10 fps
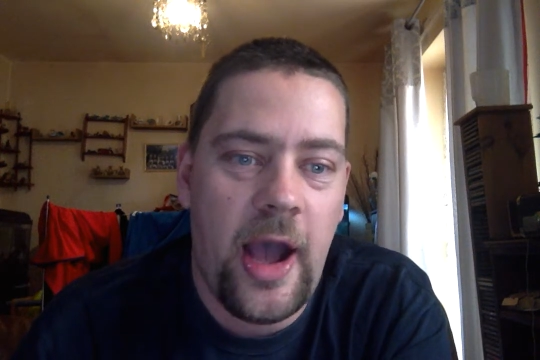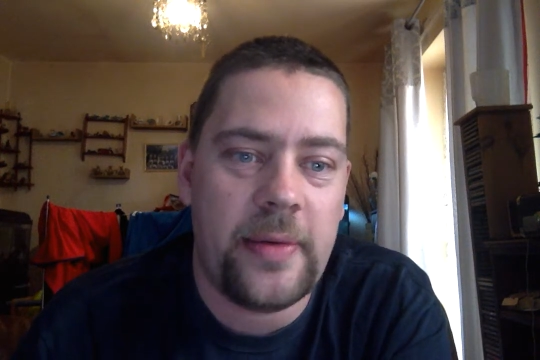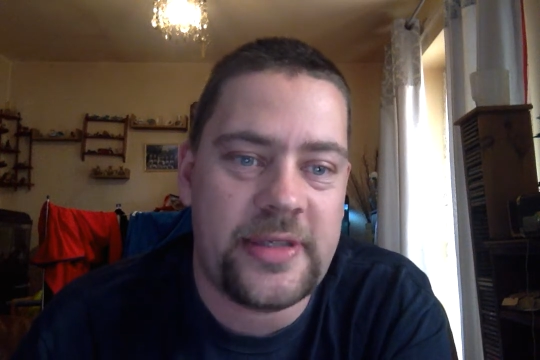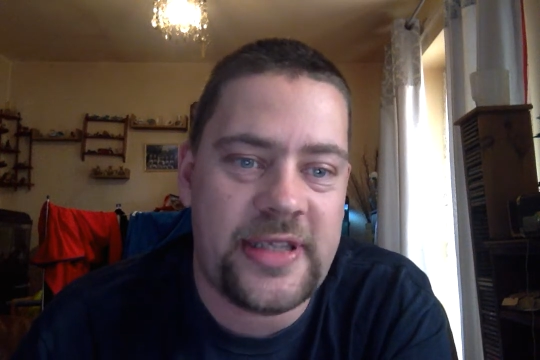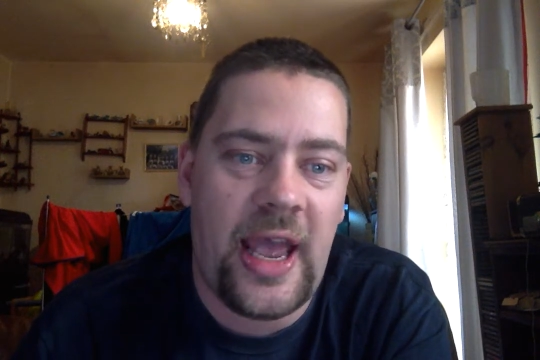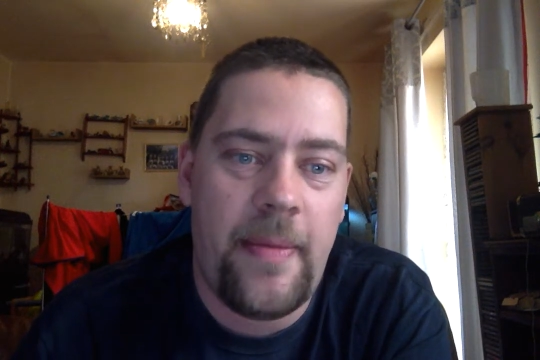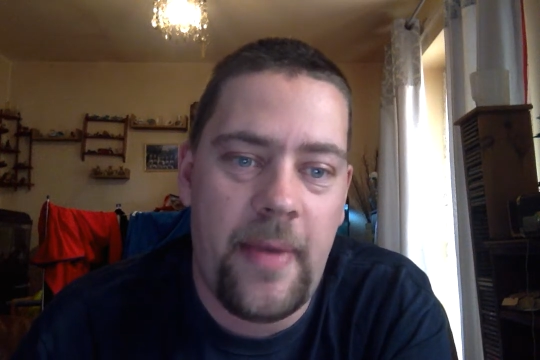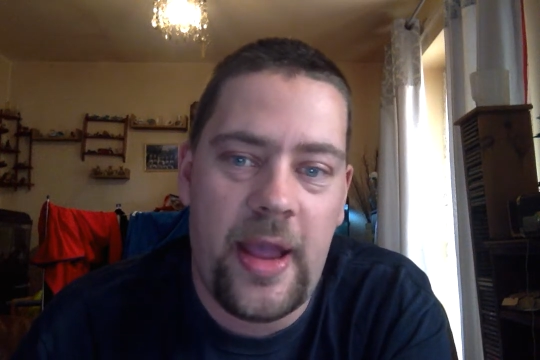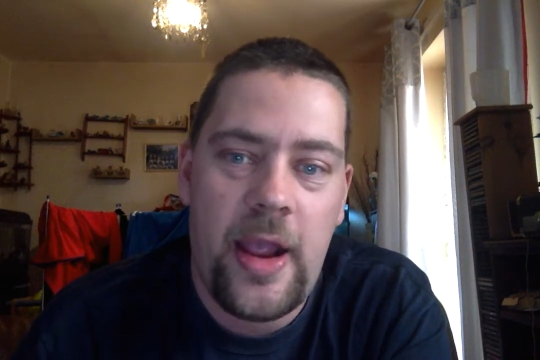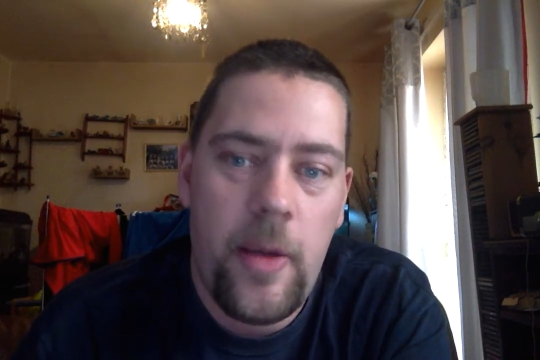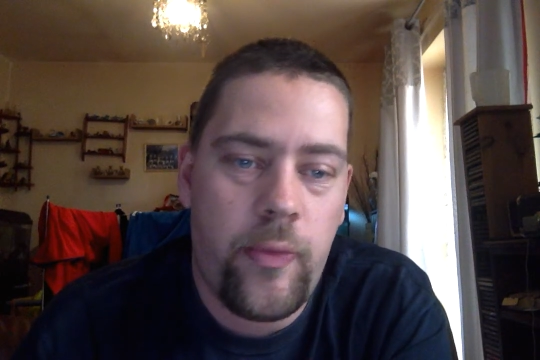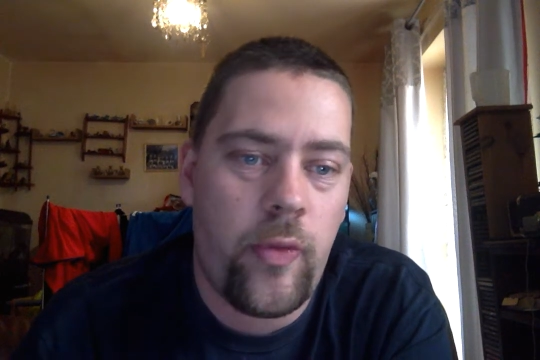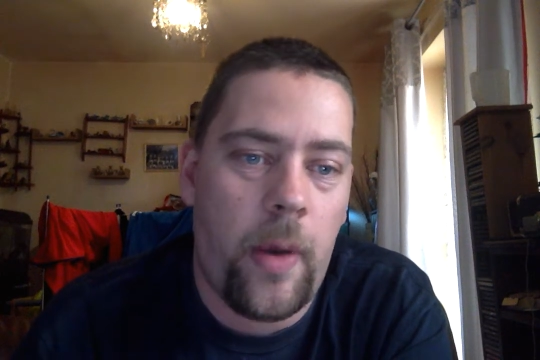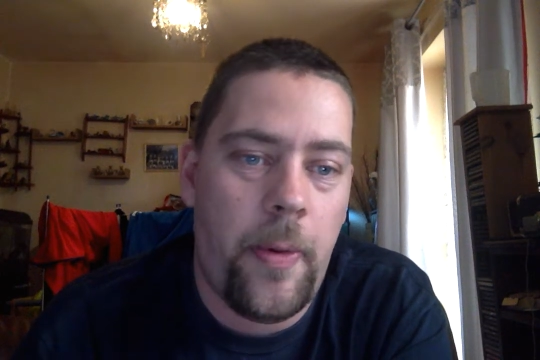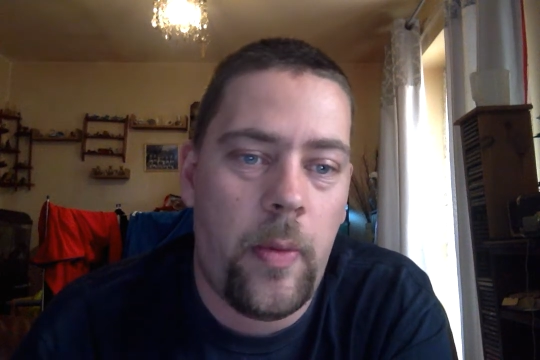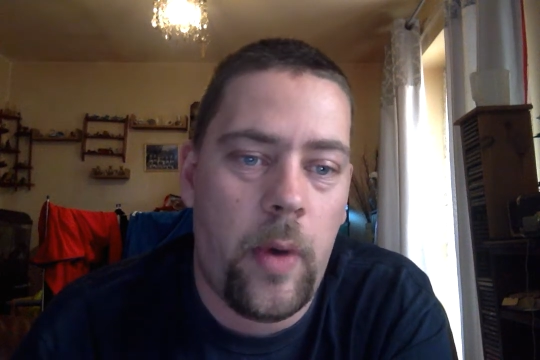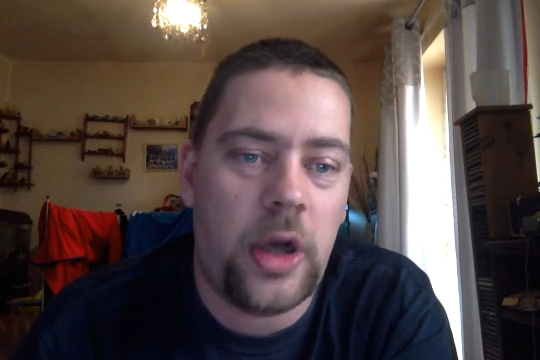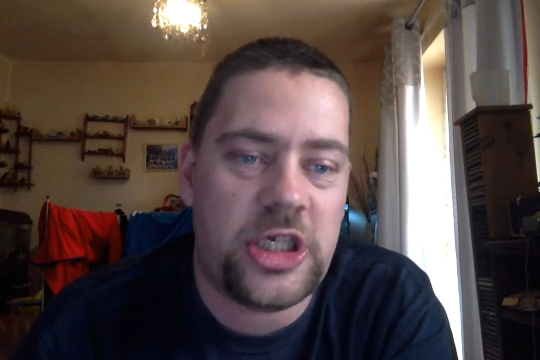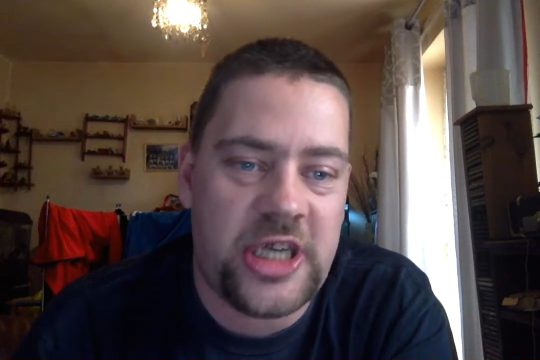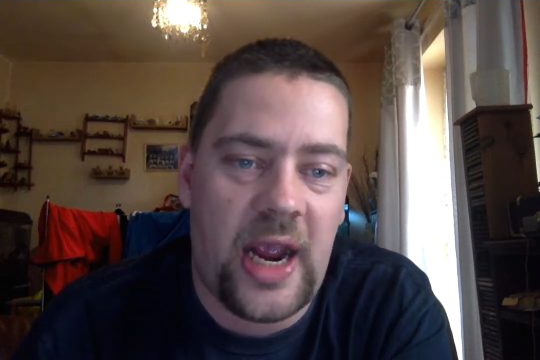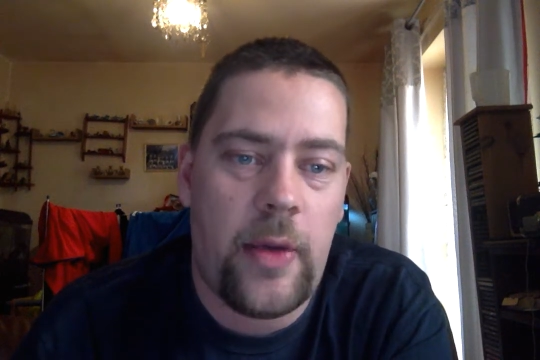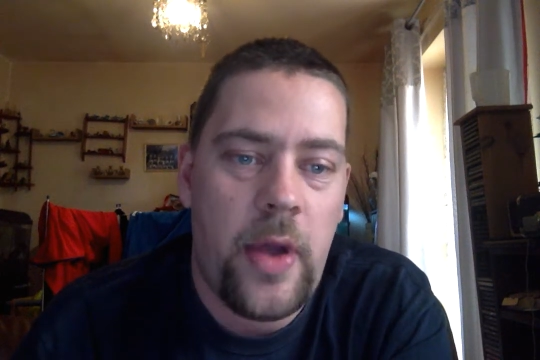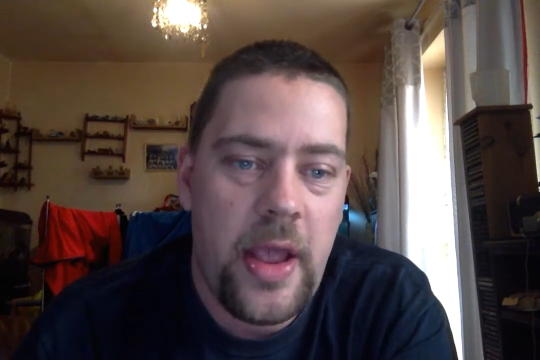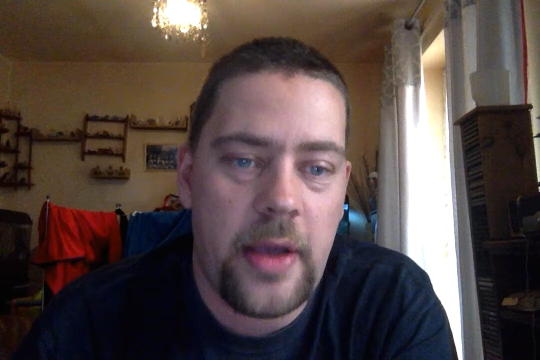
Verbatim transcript: Upset him, mate. Proper watch out.